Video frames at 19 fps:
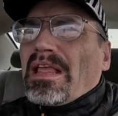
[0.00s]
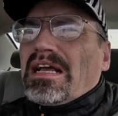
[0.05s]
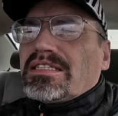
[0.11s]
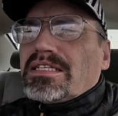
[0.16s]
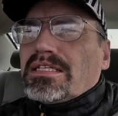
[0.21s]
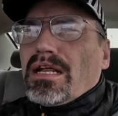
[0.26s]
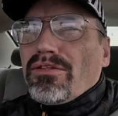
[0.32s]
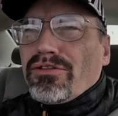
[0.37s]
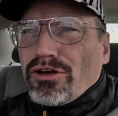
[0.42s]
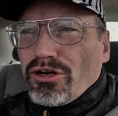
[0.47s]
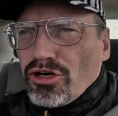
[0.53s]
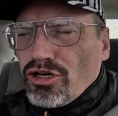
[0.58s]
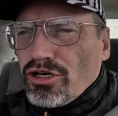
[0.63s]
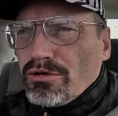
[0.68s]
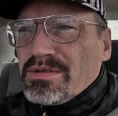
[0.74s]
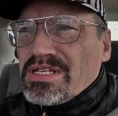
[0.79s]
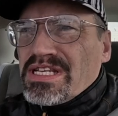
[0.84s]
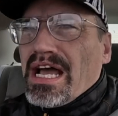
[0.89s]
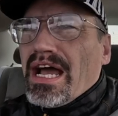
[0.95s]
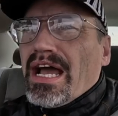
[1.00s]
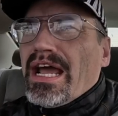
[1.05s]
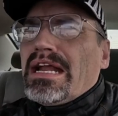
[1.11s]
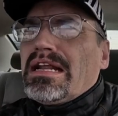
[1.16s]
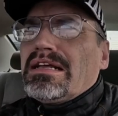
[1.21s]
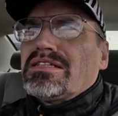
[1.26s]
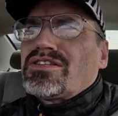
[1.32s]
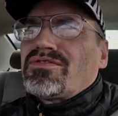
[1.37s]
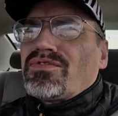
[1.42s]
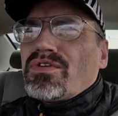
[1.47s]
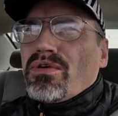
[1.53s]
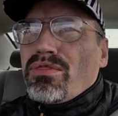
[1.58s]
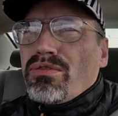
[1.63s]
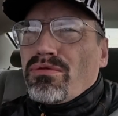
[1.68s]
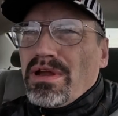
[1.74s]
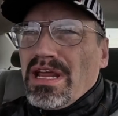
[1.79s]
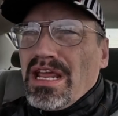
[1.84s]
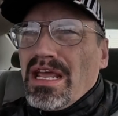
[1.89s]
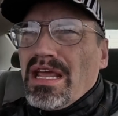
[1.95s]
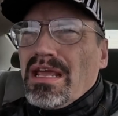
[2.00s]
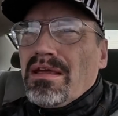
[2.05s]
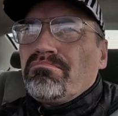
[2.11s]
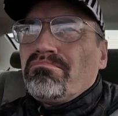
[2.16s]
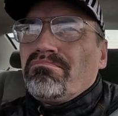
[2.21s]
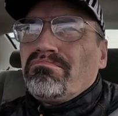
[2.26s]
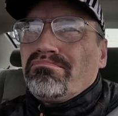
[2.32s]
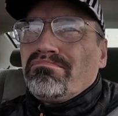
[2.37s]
it's another curbside. It's for three